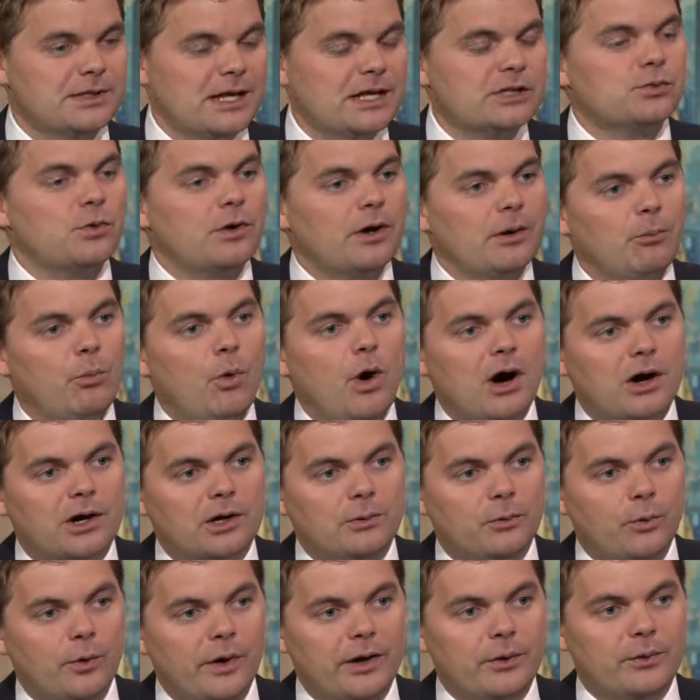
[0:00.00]
That's what I'm
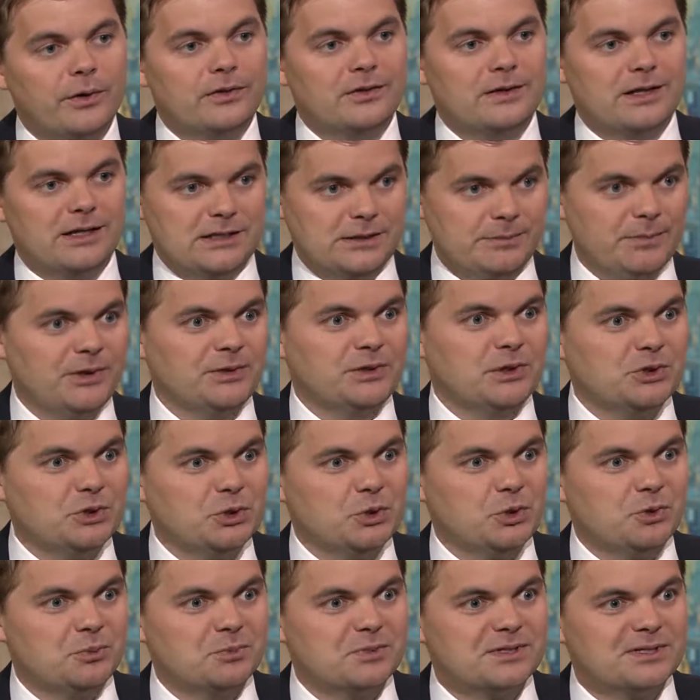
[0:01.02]
walking away with. It's about the
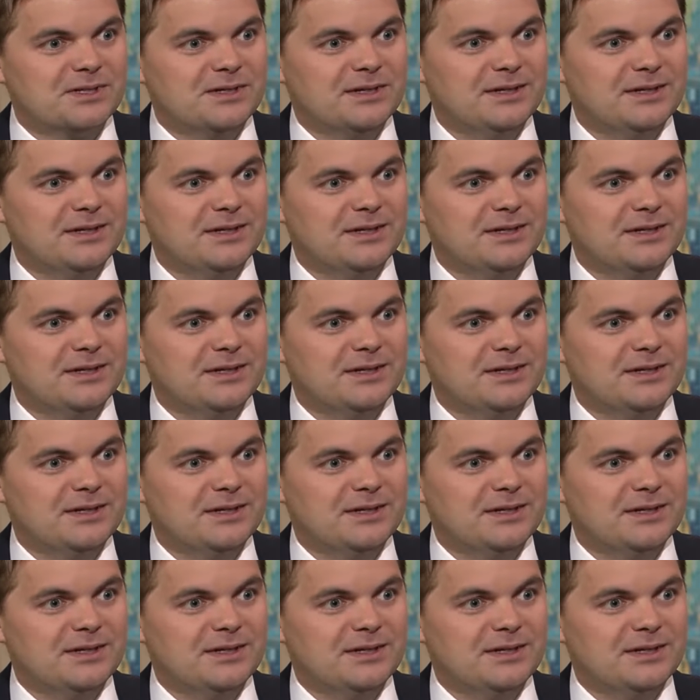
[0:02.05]
terms.